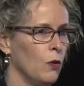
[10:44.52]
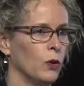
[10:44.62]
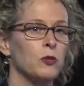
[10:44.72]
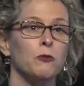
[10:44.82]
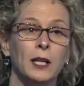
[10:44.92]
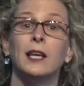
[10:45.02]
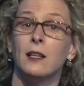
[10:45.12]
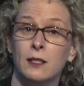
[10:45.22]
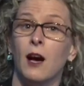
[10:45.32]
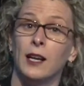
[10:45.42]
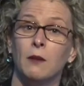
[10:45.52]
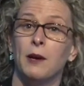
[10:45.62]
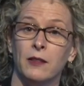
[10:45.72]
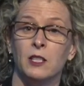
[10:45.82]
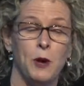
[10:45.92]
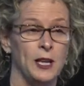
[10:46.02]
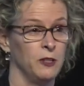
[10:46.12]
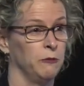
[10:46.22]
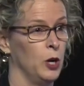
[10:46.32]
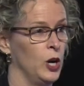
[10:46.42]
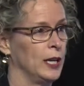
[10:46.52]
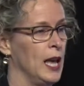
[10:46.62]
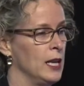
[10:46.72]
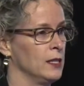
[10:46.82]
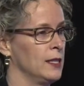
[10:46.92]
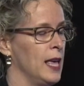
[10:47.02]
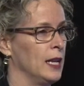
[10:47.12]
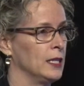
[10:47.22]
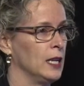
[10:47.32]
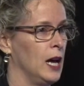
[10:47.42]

What's really exciting about this piece of work is that,